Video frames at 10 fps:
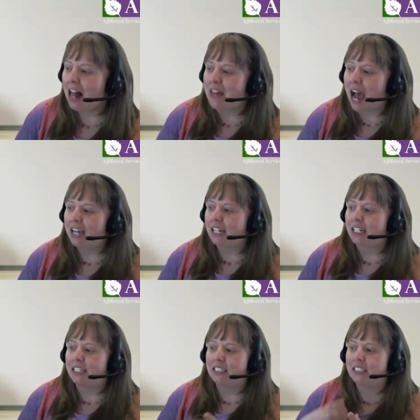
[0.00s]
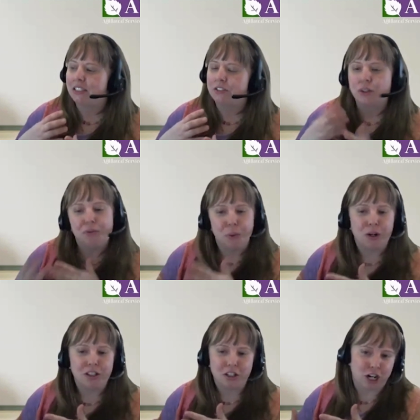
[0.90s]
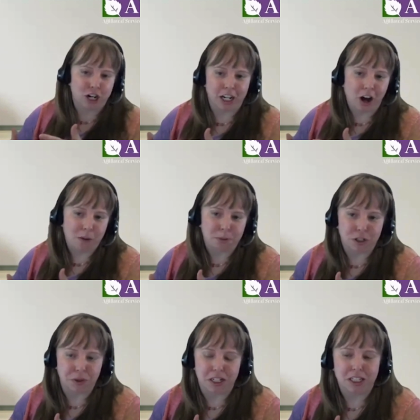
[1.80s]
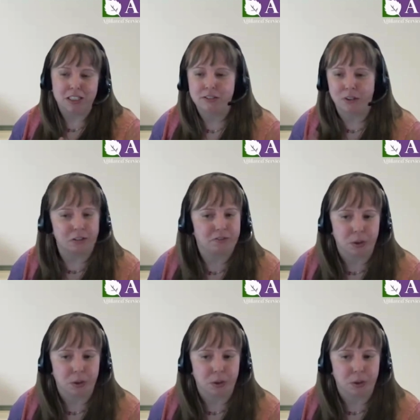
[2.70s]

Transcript: that is, so for the training opportunities for